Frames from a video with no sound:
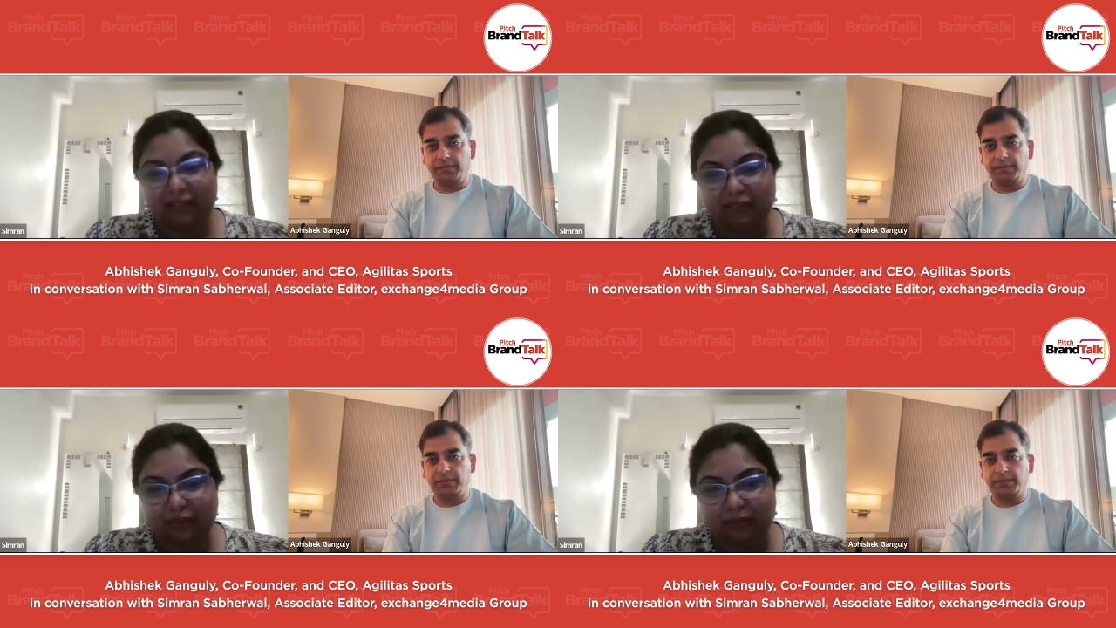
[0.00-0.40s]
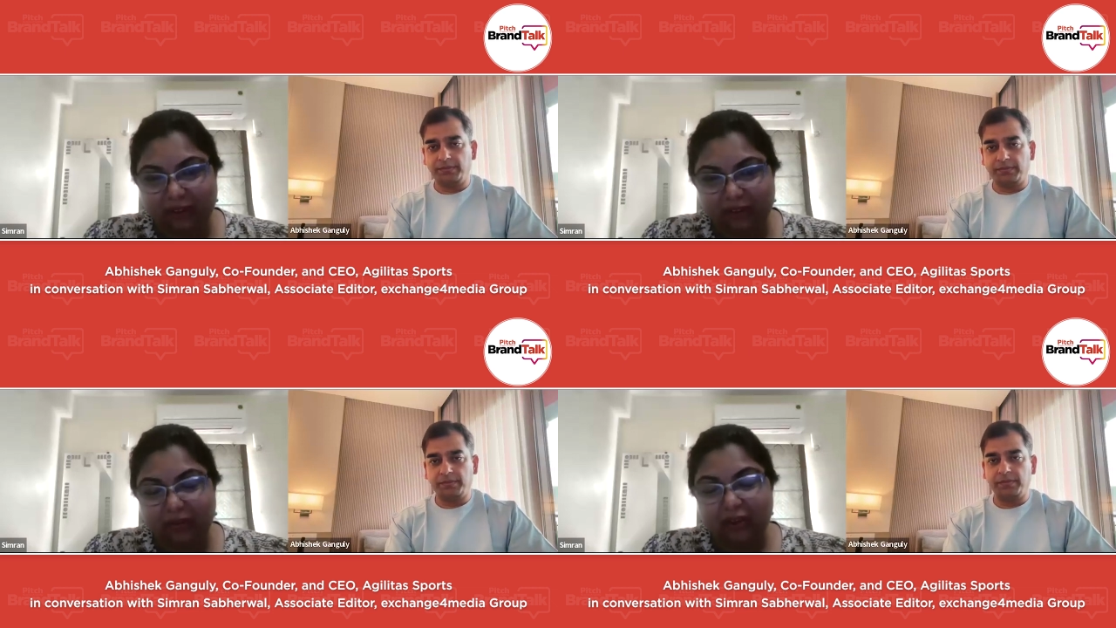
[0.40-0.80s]
Speaker 1: my
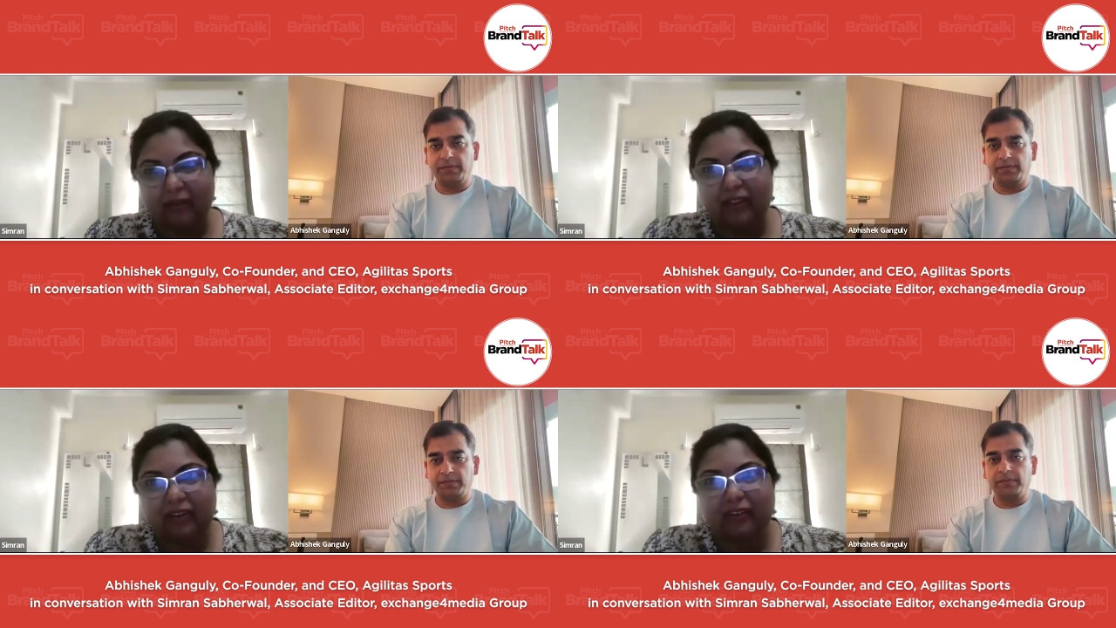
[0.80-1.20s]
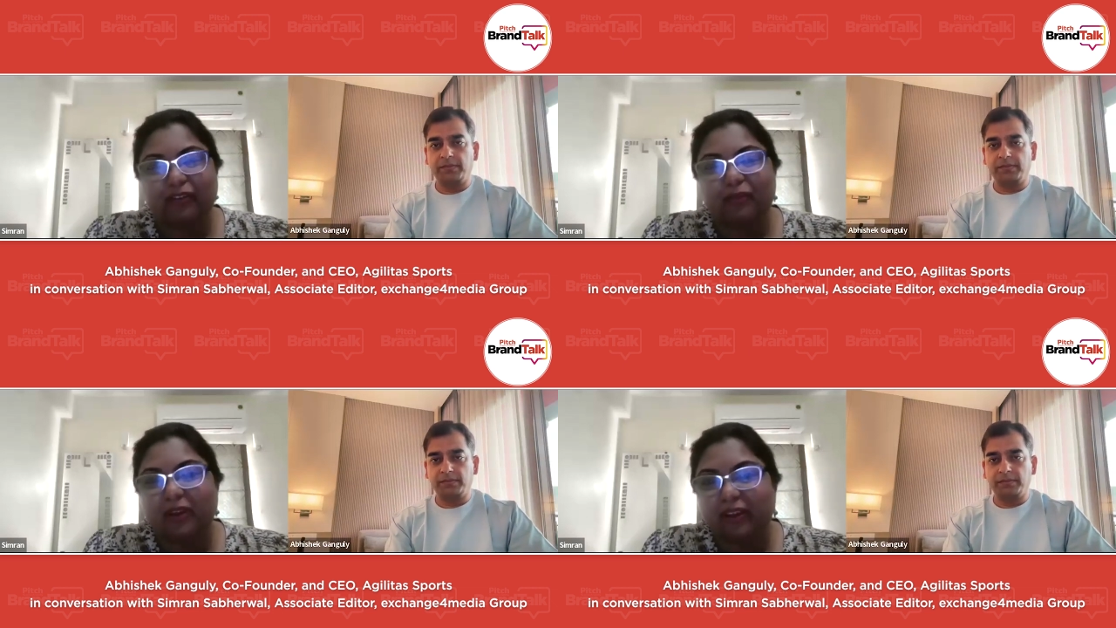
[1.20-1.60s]
consumer ex-
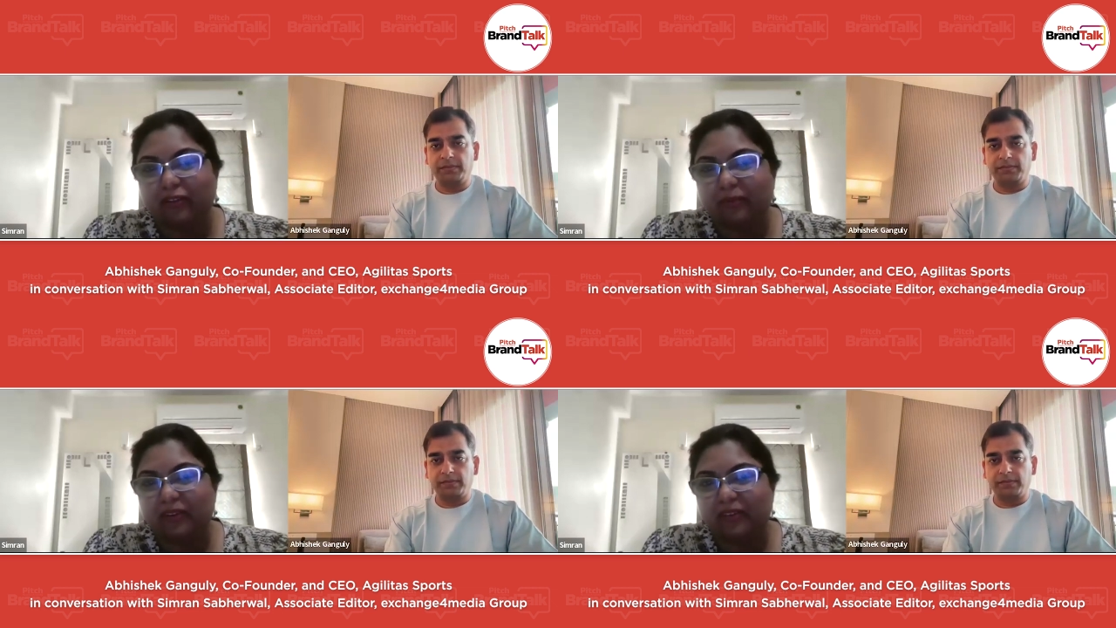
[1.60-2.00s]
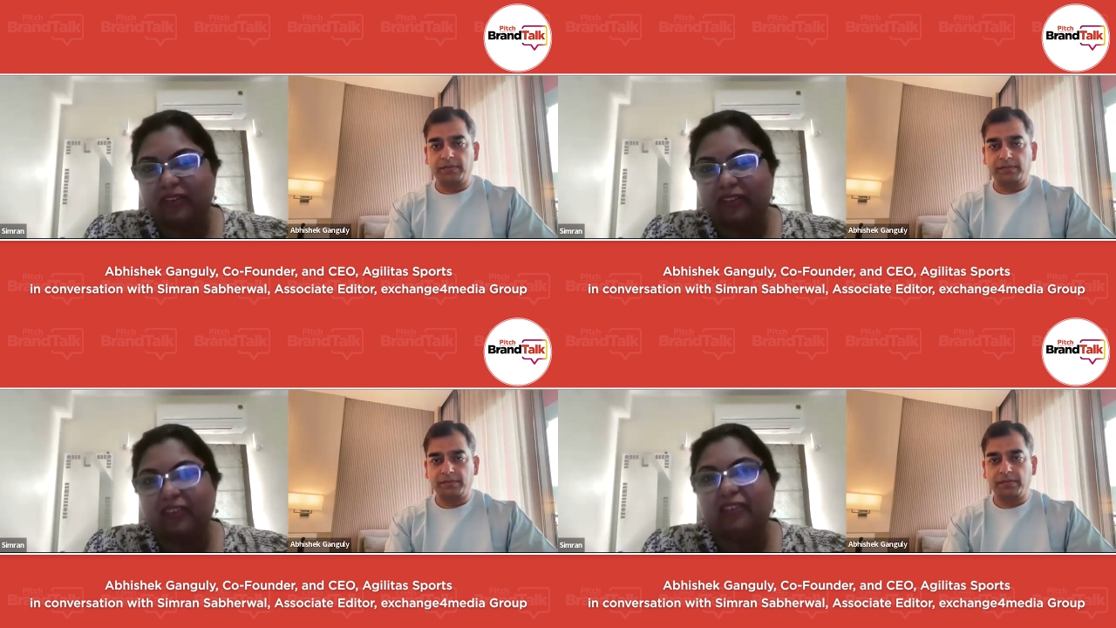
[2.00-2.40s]
where the consumer
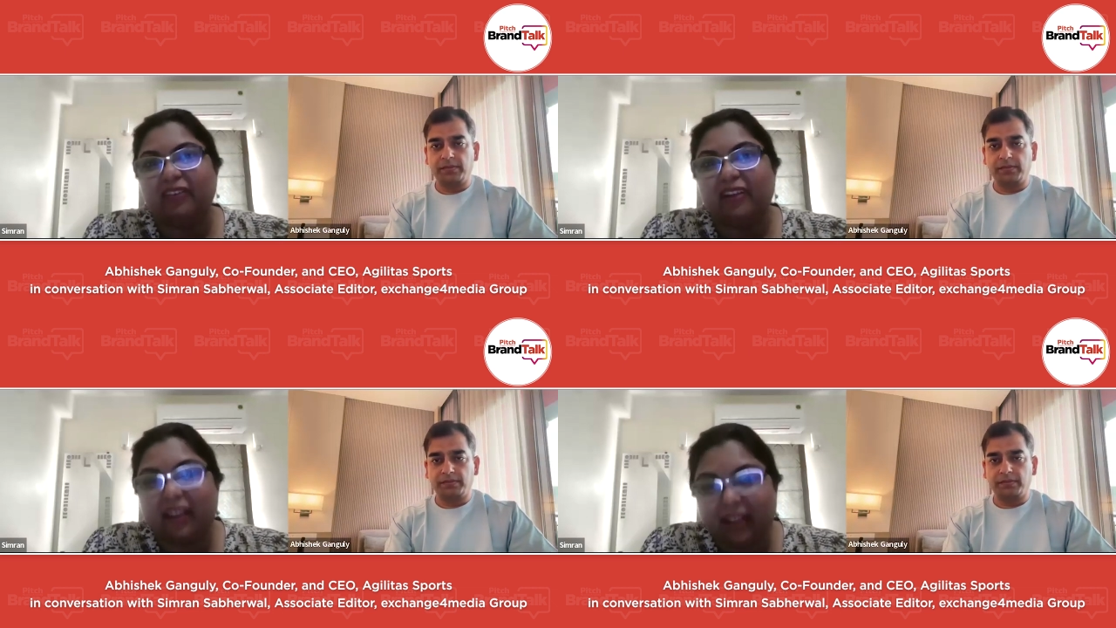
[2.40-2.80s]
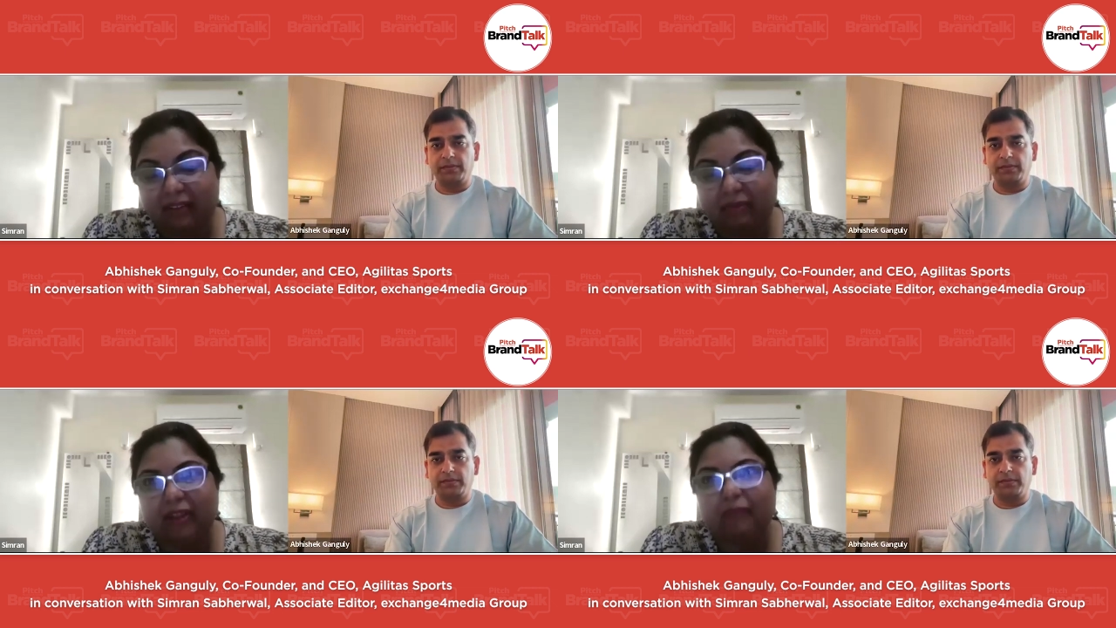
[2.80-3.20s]
experience is an
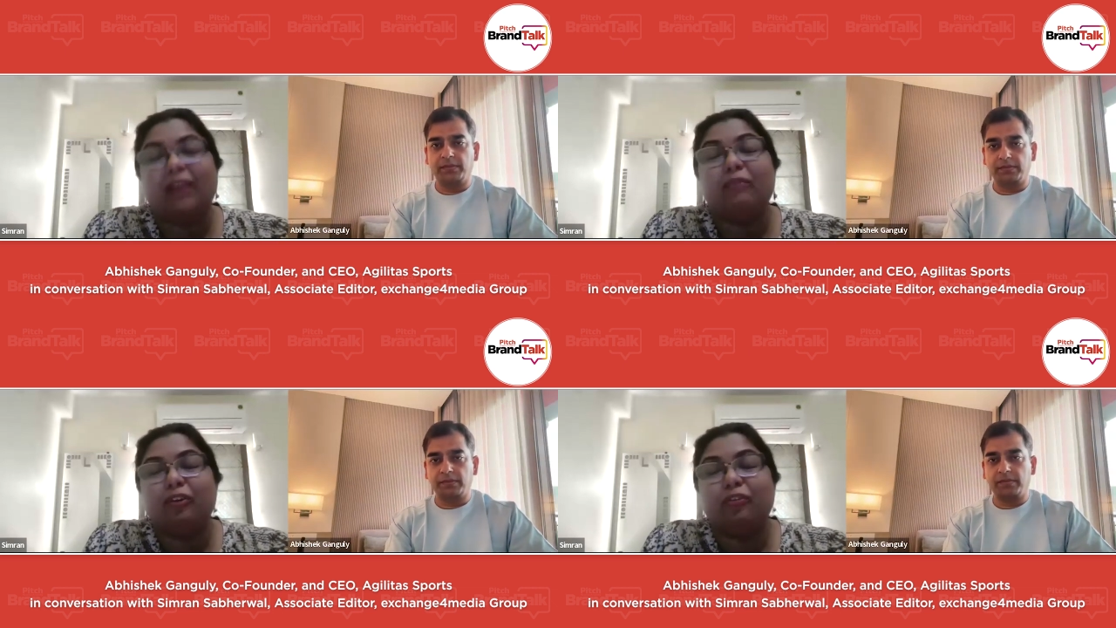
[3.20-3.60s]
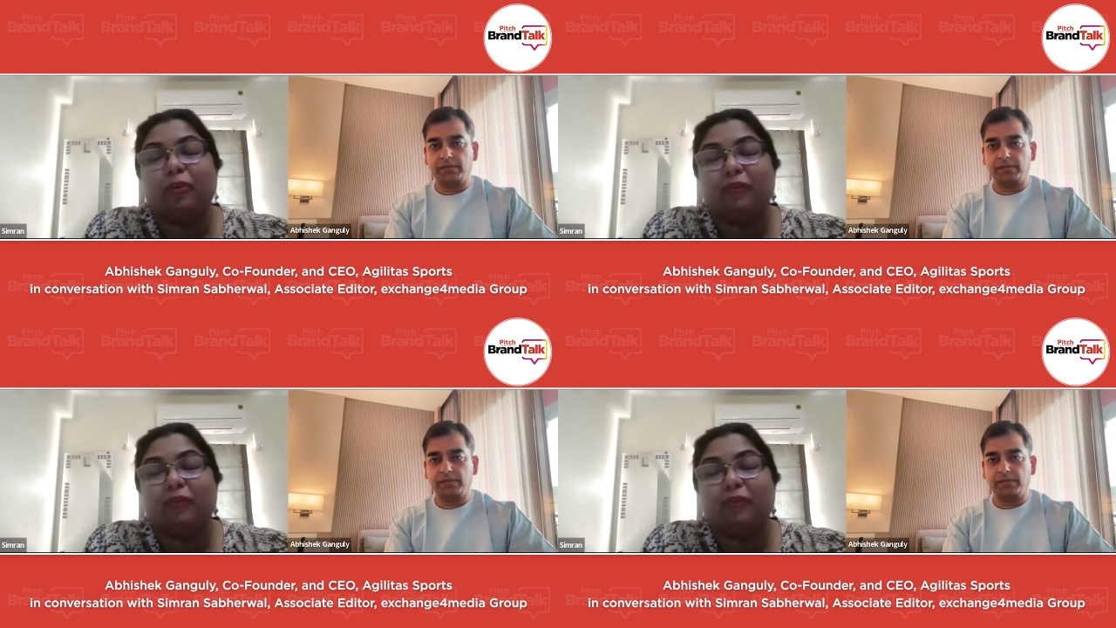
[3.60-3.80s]
uh,